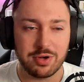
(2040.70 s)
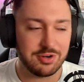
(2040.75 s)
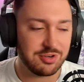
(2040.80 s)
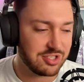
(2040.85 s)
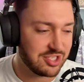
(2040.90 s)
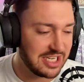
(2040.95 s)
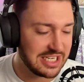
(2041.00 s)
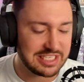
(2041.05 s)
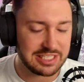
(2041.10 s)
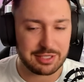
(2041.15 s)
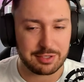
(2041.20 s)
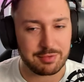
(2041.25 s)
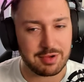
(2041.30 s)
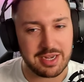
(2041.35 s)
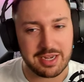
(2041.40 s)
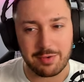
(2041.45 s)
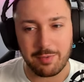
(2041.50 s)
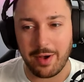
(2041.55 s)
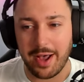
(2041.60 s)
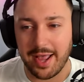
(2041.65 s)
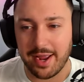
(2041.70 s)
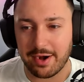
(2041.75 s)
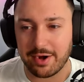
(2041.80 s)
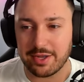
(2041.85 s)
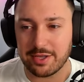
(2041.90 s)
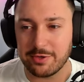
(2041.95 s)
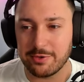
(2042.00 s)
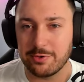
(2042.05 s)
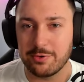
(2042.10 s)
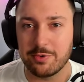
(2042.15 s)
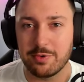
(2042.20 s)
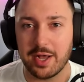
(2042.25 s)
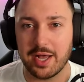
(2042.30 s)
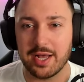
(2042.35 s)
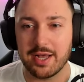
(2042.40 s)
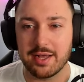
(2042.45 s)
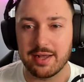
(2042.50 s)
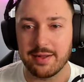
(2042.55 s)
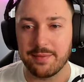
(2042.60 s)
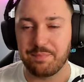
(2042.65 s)
You're 6'3". Why are you,
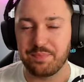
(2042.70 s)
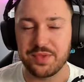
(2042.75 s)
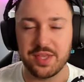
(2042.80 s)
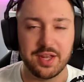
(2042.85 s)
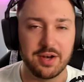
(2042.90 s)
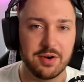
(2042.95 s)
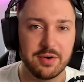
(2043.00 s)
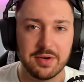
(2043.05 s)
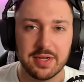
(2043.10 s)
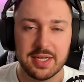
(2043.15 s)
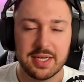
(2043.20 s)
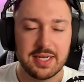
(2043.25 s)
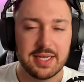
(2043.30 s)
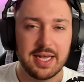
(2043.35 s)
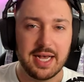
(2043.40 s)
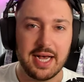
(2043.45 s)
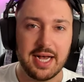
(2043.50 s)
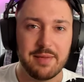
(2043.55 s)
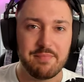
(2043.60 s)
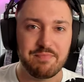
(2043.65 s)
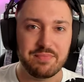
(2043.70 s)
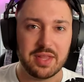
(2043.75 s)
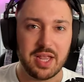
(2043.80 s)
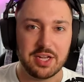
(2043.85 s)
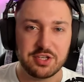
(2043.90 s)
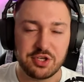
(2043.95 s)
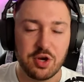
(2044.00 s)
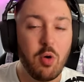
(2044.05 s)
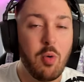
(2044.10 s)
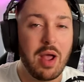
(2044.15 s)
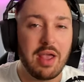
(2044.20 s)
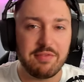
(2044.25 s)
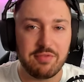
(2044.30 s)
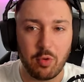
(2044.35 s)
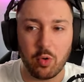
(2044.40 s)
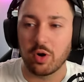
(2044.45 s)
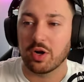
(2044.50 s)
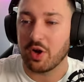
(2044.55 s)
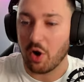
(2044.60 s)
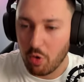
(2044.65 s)
a two-way
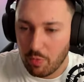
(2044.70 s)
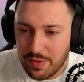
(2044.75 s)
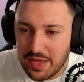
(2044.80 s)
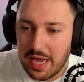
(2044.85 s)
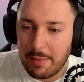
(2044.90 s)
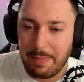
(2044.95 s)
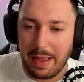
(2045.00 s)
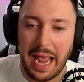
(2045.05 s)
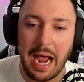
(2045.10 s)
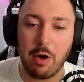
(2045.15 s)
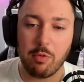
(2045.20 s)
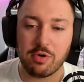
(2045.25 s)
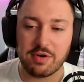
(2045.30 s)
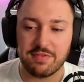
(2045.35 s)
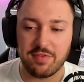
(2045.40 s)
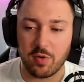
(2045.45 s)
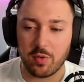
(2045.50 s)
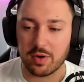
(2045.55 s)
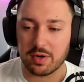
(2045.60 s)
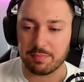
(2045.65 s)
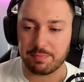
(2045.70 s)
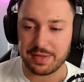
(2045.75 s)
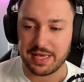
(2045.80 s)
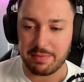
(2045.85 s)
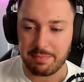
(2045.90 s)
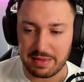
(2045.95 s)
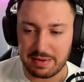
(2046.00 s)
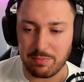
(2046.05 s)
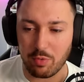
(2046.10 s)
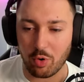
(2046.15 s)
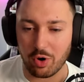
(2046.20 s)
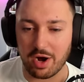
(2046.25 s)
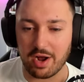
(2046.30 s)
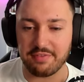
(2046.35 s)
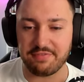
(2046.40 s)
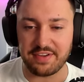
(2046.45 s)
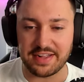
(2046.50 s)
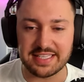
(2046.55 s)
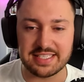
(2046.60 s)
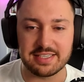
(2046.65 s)
forward? Go be a power forward. Be a bit more
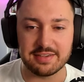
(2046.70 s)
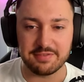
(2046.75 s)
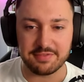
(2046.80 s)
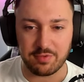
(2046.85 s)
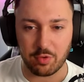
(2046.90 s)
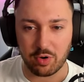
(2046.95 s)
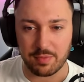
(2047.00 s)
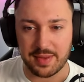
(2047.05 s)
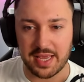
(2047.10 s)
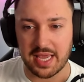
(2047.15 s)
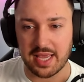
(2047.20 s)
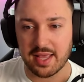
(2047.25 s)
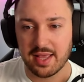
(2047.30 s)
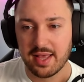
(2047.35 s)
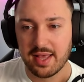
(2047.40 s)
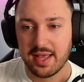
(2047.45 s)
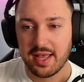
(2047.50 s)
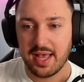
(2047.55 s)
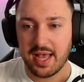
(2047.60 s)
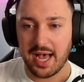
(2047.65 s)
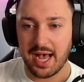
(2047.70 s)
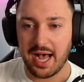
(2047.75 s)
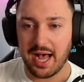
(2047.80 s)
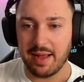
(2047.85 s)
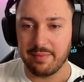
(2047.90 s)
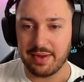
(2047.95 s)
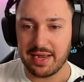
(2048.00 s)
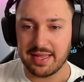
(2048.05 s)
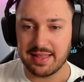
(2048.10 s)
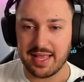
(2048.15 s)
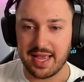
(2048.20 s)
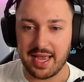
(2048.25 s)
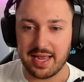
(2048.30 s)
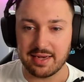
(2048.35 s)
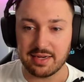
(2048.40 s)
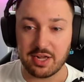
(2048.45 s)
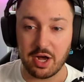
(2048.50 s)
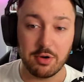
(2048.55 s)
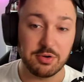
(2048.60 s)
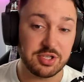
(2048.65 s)
offensive for me. And
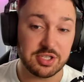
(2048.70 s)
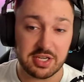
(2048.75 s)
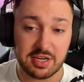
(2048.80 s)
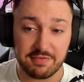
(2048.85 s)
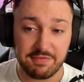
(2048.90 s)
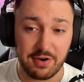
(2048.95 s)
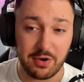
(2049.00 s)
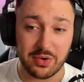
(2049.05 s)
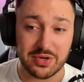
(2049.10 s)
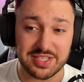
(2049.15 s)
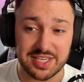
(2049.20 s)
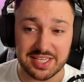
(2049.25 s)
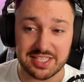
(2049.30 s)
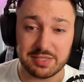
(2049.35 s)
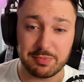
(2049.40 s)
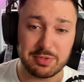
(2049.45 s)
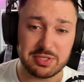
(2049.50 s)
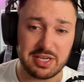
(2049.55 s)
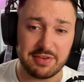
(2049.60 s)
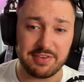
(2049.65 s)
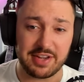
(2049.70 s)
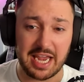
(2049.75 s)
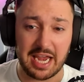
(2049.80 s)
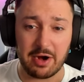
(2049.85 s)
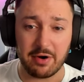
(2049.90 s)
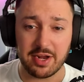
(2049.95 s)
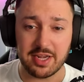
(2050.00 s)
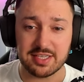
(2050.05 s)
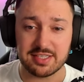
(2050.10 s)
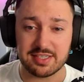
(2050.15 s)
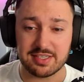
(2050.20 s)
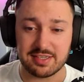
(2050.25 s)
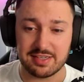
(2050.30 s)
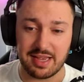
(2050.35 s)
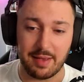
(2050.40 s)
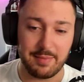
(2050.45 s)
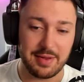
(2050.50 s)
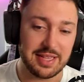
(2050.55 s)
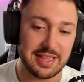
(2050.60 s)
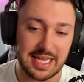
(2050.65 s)
then coaches can focus on specific areas.
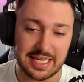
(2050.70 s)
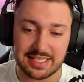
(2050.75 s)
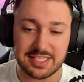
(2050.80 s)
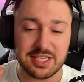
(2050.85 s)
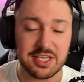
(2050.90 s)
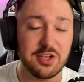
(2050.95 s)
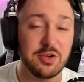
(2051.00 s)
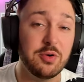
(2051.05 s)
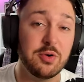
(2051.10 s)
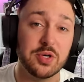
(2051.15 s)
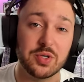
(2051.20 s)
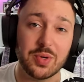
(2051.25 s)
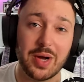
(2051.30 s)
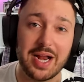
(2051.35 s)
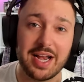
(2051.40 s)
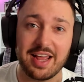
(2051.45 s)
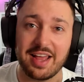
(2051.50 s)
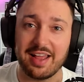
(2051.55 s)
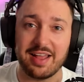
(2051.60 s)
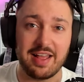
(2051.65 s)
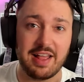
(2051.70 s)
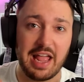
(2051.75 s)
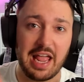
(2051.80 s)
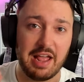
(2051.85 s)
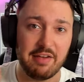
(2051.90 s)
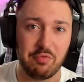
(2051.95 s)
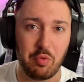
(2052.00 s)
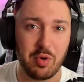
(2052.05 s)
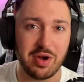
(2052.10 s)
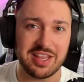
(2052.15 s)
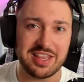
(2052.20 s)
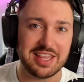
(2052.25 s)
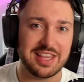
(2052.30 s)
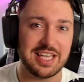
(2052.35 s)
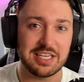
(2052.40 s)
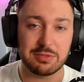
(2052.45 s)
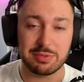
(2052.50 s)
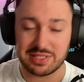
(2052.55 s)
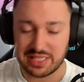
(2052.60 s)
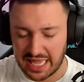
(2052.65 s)
I mean, that's huge, right? If one of the
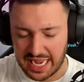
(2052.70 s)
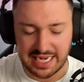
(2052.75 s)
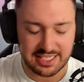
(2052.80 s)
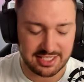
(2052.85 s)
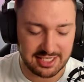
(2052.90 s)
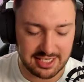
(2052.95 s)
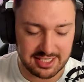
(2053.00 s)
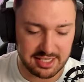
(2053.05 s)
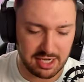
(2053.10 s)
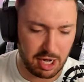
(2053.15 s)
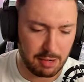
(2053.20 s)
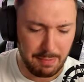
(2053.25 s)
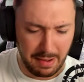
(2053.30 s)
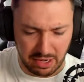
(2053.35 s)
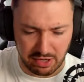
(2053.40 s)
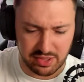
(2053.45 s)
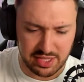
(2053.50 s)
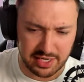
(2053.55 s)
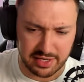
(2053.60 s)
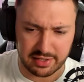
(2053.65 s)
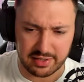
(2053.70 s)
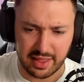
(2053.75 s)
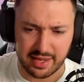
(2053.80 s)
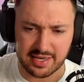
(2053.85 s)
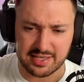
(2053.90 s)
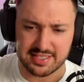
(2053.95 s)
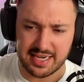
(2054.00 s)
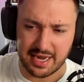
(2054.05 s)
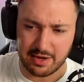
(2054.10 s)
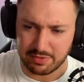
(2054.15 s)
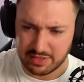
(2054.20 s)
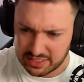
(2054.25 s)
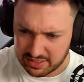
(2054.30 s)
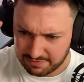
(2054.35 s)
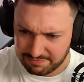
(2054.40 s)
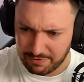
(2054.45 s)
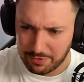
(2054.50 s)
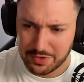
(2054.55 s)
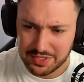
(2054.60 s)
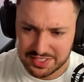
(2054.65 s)
things was last season, our penalty kill let us down, let's
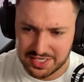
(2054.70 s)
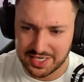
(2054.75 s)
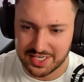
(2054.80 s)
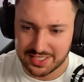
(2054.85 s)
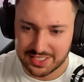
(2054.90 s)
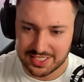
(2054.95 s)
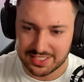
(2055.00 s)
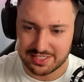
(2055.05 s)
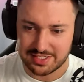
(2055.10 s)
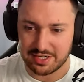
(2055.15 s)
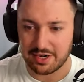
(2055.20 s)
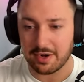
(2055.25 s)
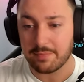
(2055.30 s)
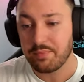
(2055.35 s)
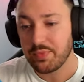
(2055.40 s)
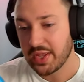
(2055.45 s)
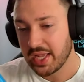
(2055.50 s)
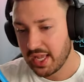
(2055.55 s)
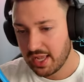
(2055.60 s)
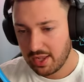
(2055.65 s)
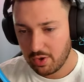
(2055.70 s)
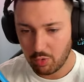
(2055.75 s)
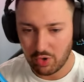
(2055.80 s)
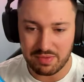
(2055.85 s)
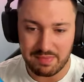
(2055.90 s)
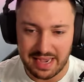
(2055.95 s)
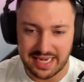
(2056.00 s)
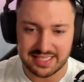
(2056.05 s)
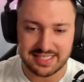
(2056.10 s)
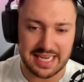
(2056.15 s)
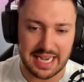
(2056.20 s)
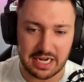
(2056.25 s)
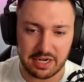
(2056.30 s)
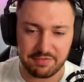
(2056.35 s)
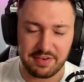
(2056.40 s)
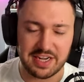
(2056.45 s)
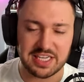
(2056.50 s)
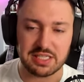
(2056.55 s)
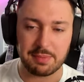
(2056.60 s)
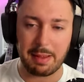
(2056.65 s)
focus on it this year. We may
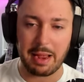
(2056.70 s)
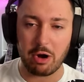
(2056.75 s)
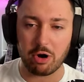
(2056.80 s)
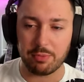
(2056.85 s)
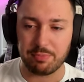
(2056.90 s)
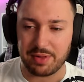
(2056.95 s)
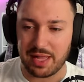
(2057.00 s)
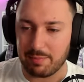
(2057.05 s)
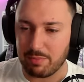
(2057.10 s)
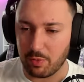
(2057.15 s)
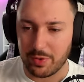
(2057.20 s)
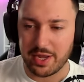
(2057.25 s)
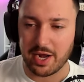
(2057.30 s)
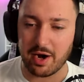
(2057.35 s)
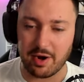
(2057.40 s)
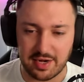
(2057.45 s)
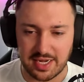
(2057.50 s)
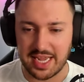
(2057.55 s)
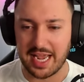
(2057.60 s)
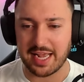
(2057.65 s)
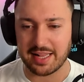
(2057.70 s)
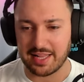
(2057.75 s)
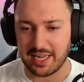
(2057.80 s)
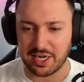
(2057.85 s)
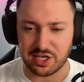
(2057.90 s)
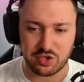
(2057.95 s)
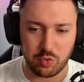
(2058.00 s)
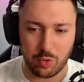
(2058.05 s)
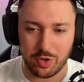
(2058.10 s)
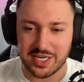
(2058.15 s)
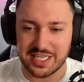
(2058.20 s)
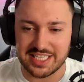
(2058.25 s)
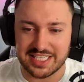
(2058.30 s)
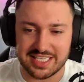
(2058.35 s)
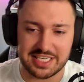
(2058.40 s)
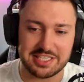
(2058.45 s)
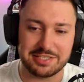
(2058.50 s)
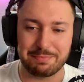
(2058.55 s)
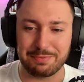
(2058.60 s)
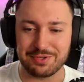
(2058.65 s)
sacrifice the power play, but we already had like a
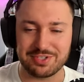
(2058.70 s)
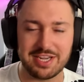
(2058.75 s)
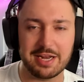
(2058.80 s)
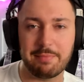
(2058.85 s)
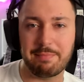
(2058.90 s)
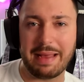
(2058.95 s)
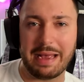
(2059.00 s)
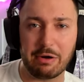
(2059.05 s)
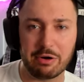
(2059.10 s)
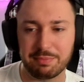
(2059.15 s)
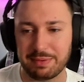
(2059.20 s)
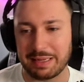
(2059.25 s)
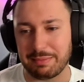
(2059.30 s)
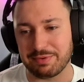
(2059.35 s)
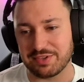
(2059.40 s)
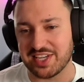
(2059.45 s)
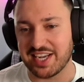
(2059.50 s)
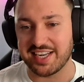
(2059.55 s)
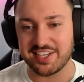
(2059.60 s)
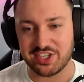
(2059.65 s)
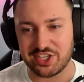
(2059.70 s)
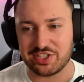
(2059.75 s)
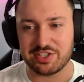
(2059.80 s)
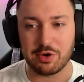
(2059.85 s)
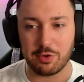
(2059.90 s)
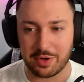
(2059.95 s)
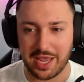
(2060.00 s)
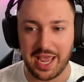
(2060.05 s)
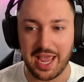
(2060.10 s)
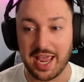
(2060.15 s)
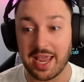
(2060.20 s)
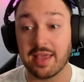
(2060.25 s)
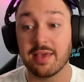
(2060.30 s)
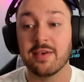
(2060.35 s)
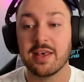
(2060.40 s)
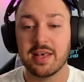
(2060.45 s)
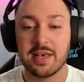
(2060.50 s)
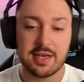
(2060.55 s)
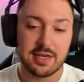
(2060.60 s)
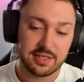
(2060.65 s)
26% power play percentage. It's okay.
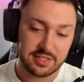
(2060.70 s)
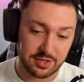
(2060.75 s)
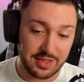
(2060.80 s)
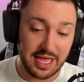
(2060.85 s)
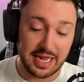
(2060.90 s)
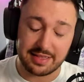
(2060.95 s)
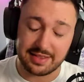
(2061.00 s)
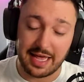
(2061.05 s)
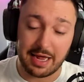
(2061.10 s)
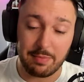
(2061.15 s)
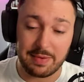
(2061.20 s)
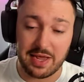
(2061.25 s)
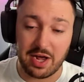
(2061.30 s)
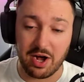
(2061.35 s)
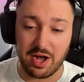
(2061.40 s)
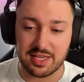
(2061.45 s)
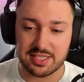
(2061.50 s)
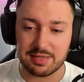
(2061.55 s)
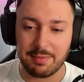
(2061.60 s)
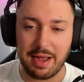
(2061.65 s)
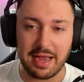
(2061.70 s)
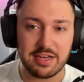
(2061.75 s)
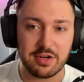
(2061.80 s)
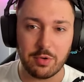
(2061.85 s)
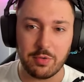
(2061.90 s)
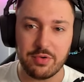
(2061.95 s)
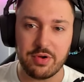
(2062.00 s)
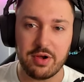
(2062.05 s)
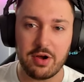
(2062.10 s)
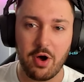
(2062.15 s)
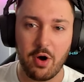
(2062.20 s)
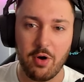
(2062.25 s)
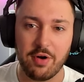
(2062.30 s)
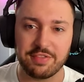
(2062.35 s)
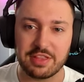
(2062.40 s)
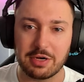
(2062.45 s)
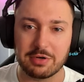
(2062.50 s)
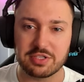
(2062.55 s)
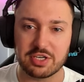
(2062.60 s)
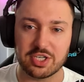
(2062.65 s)
So that'd be awesome. I don't know
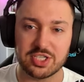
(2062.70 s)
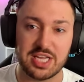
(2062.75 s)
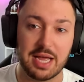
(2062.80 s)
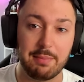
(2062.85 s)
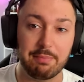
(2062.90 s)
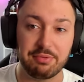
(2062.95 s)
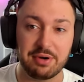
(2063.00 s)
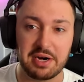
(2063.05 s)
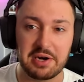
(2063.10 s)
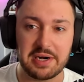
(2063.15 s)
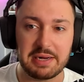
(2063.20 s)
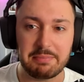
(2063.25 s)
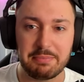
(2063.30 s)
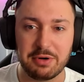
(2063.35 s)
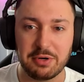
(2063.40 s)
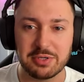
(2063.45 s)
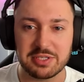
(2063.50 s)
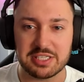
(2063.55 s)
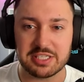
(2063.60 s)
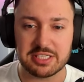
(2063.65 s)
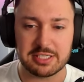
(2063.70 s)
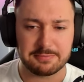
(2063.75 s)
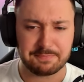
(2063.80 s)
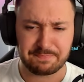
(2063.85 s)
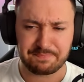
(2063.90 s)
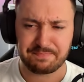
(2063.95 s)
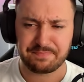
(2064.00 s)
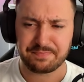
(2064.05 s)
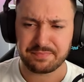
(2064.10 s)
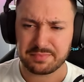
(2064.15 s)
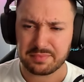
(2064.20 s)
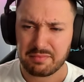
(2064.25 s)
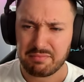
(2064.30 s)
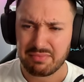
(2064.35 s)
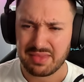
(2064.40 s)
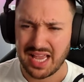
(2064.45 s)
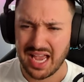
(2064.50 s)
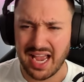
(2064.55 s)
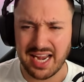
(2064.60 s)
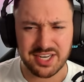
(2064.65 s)
if those are temporary boosts.
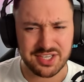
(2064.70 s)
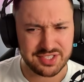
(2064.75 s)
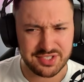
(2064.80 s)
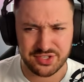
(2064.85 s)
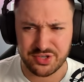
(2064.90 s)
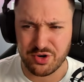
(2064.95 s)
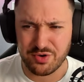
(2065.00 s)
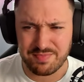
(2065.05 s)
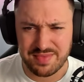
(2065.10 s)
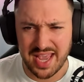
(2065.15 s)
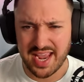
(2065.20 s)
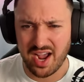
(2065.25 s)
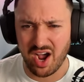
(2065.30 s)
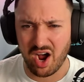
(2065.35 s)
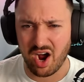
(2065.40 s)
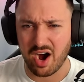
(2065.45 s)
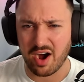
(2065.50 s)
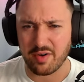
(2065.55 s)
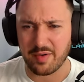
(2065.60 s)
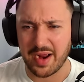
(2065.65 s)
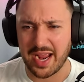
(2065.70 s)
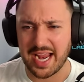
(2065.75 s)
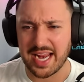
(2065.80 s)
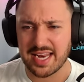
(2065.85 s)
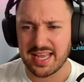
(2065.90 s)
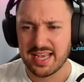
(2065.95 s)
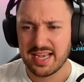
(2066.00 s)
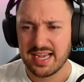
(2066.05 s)
I'd assume they are, right?